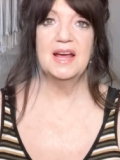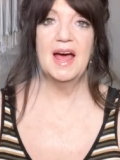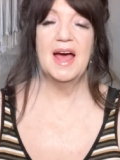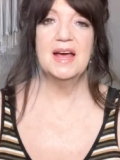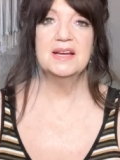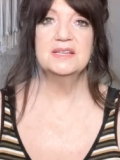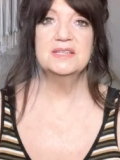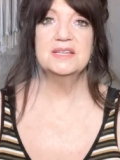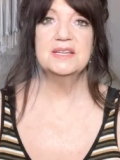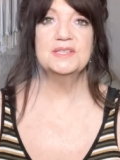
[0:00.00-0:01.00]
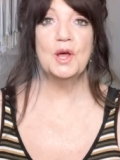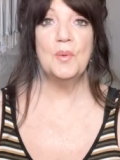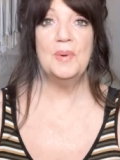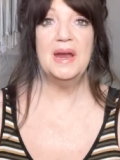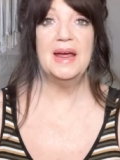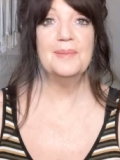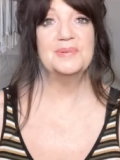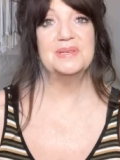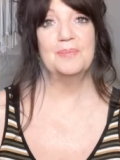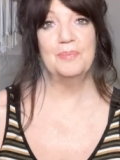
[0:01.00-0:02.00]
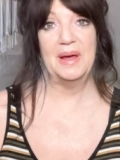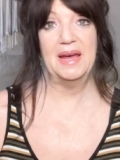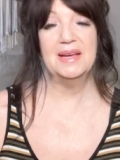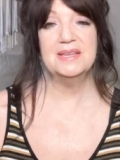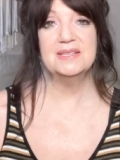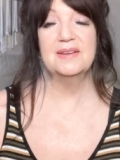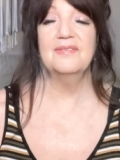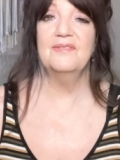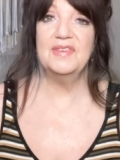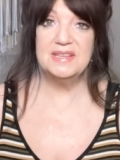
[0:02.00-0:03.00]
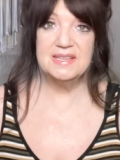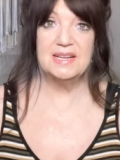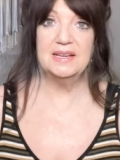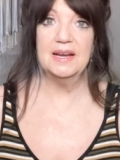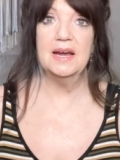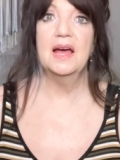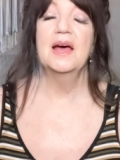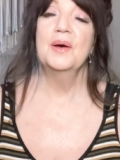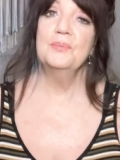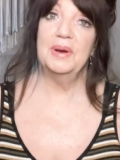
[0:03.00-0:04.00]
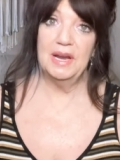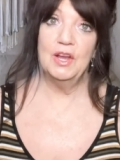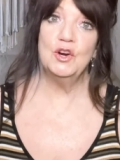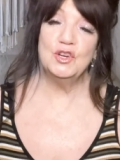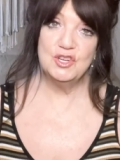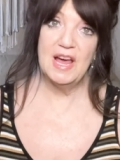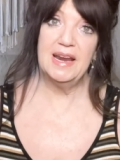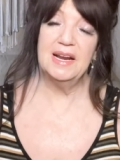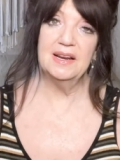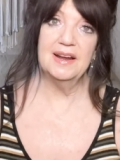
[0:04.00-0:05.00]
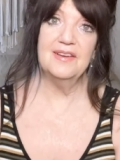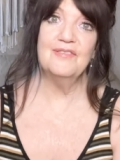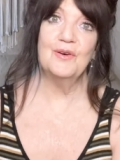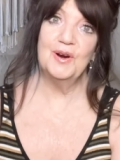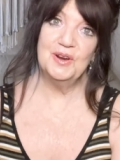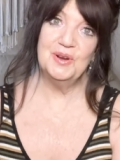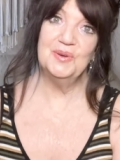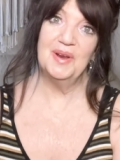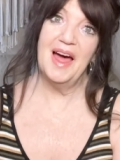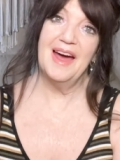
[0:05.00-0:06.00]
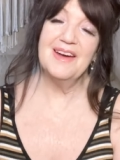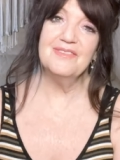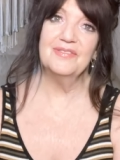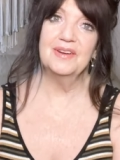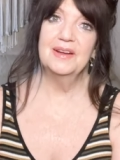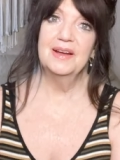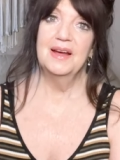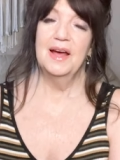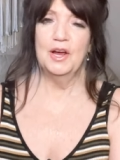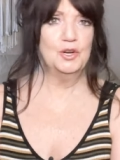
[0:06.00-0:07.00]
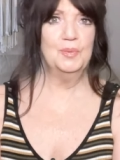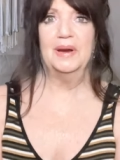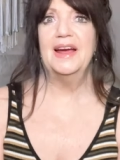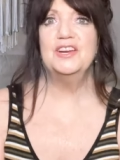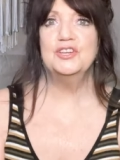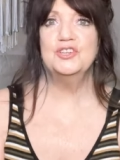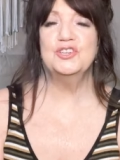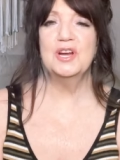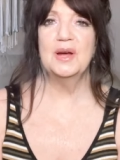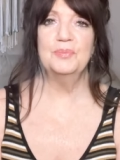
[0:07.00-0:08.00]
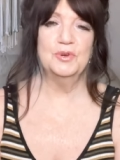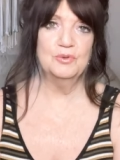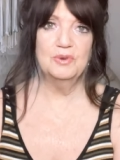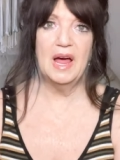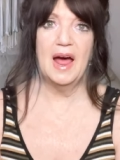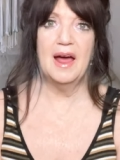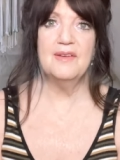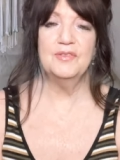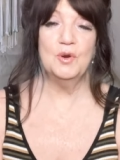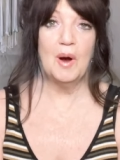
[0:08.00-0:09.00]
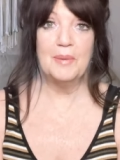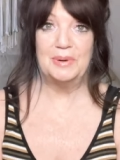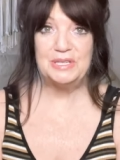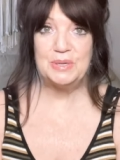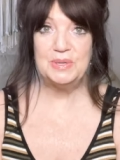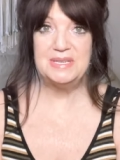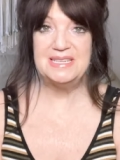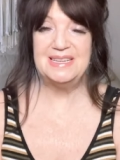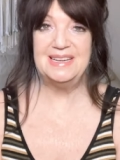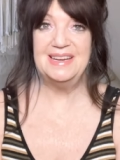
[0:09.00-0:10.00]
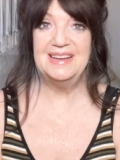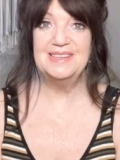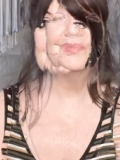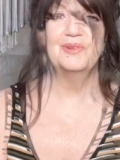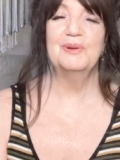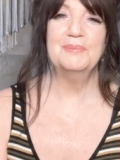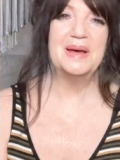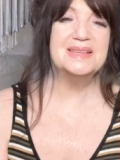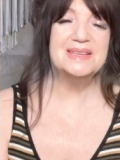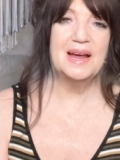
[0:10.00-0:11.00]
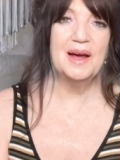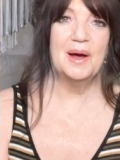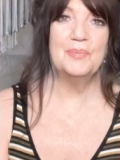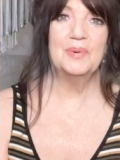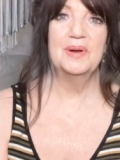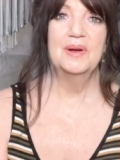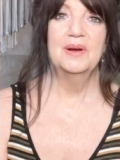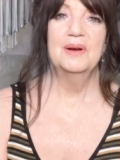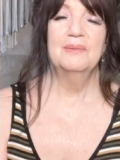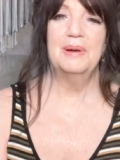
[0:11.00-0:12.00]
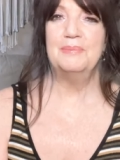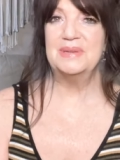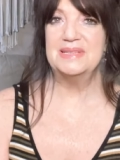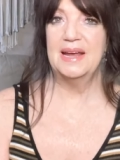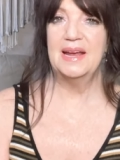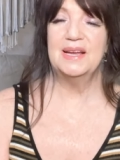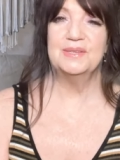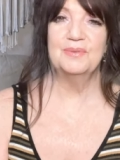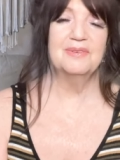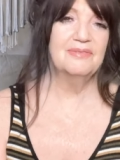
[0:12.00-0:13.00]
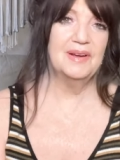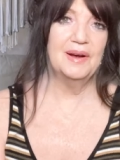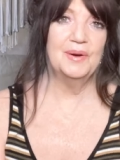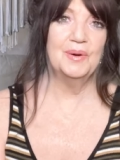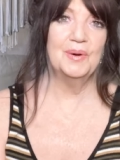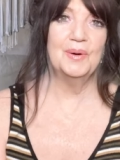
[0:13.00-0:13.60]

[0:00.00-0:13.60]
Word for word: and it's opening up space physically, but energetically for a new life, a new relationship, new life, new opportunity. We messed up, made mistakes, we're failures,